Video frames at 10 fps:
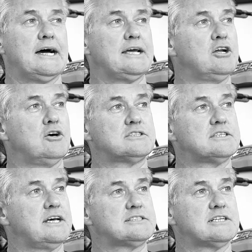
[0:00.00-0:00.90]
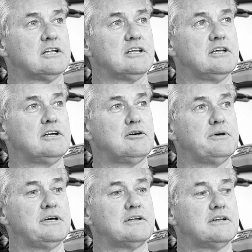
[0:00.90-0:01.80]
You know, it's a little
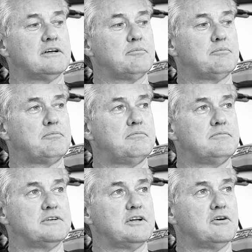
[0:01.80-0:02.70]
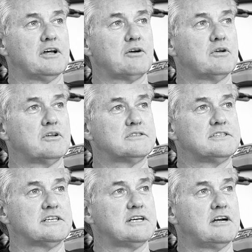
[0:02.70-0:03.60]
bit, you know, like one of those
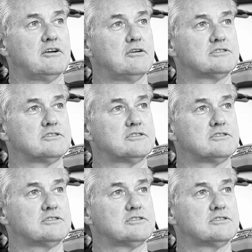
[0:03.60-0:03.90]
things. I don't know.